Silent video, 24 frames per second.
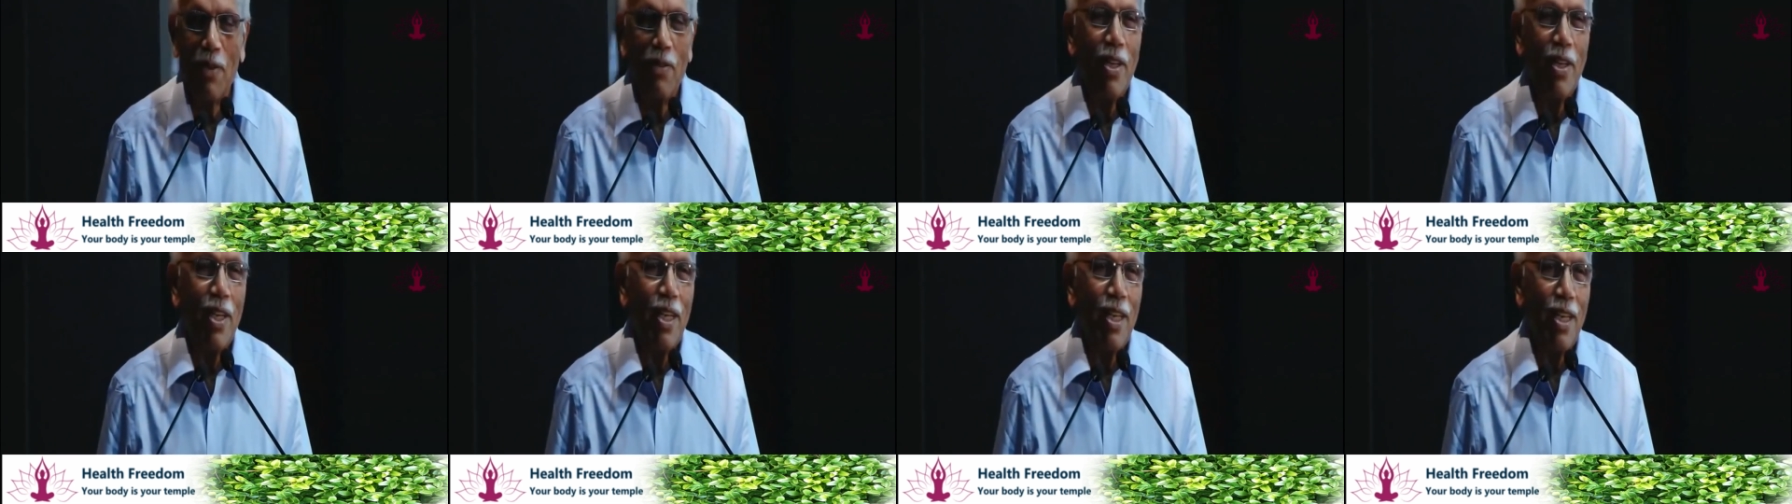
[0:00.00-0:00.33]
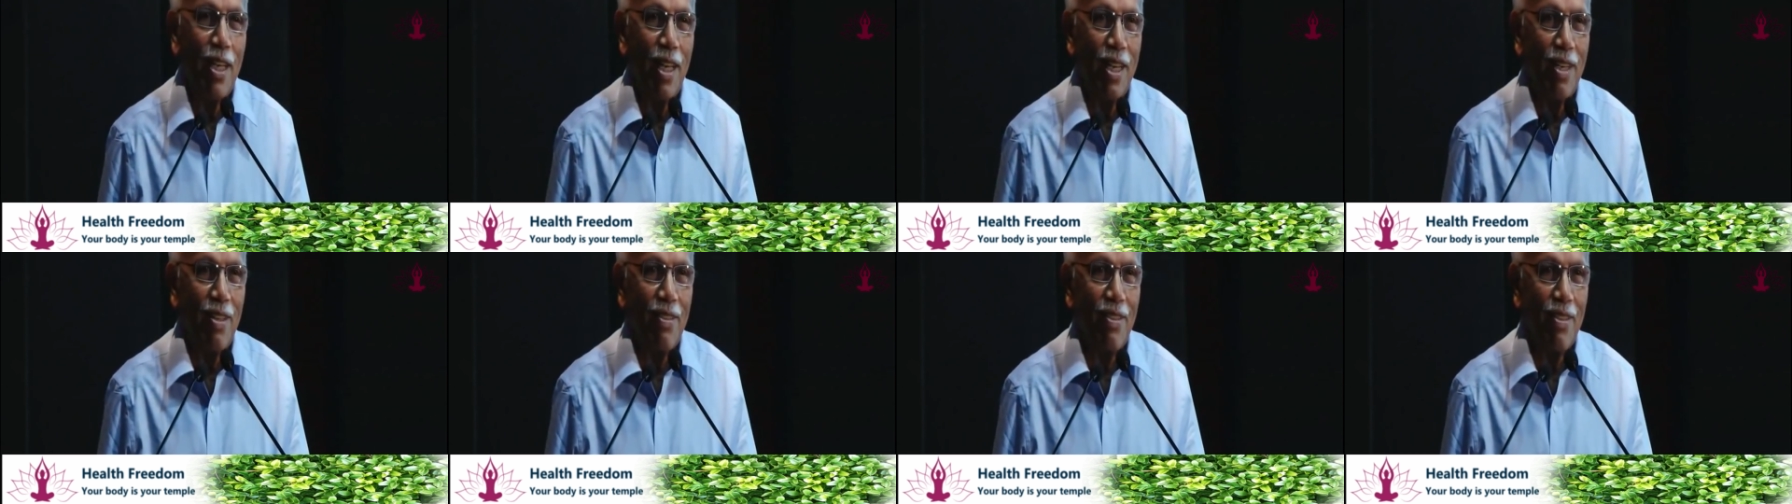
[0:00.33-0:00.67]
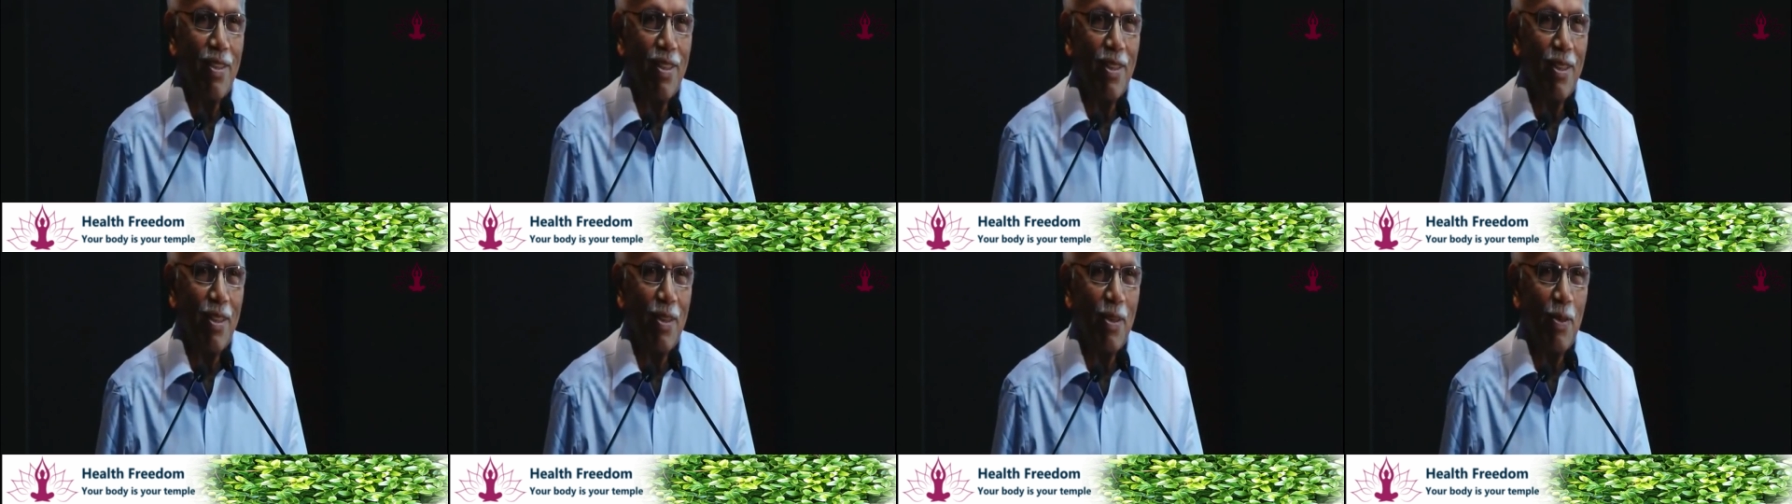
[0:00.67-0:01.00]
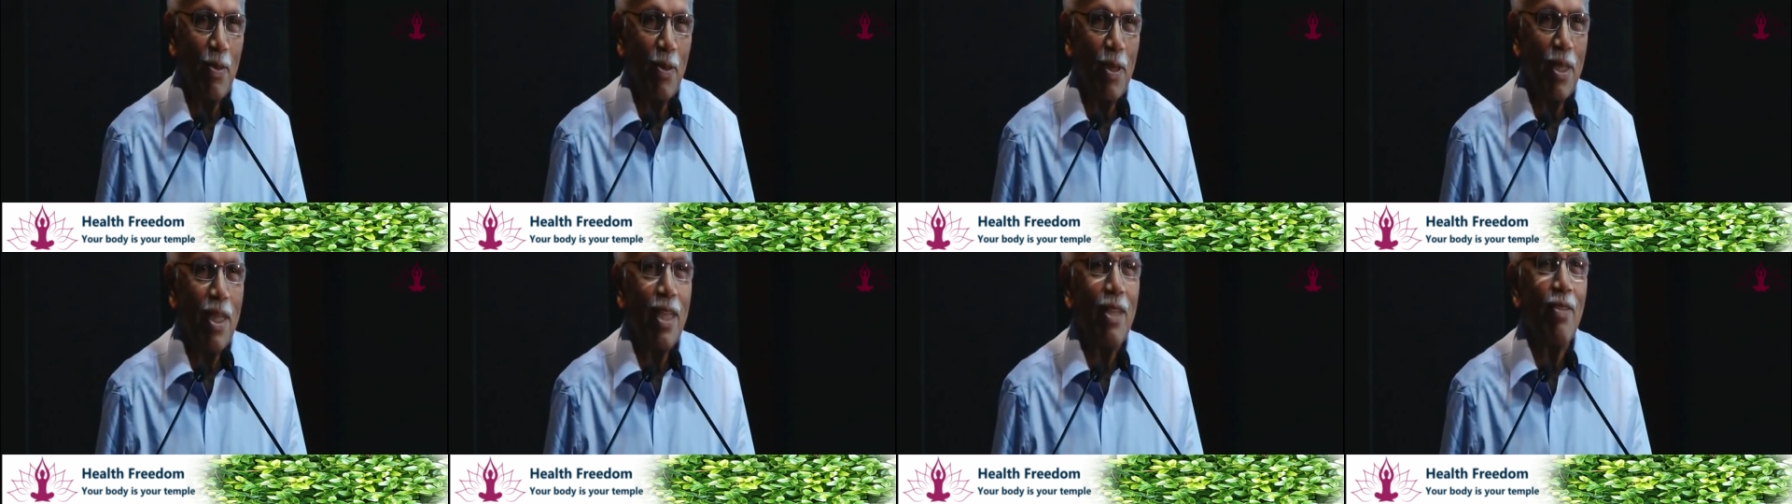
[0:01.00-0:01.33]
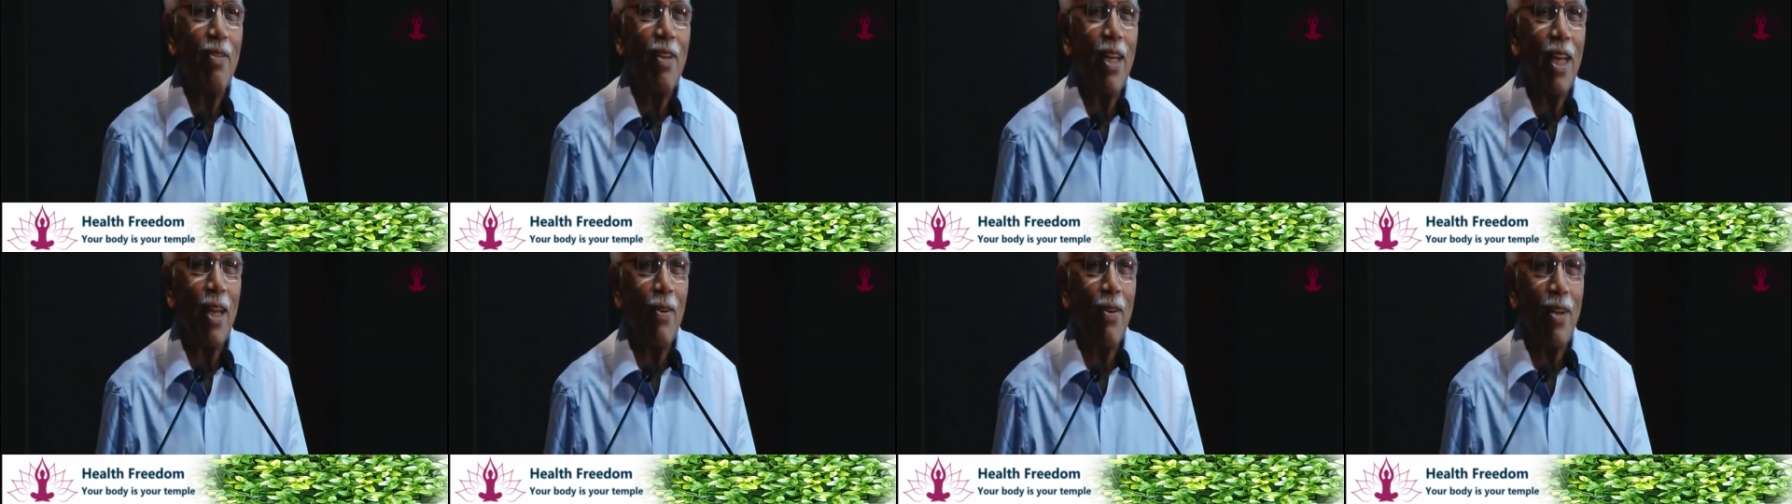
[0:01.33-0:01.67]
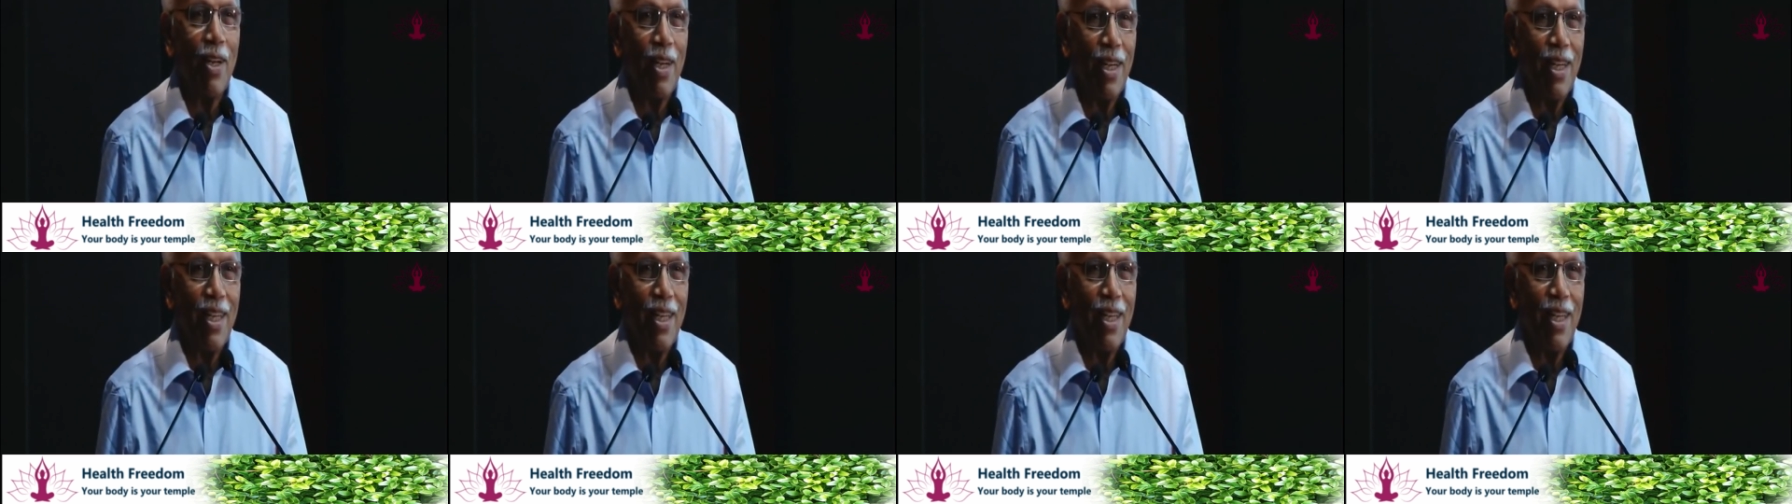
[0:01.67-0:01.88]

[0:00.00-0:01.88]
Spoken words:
had very nice, what did we have?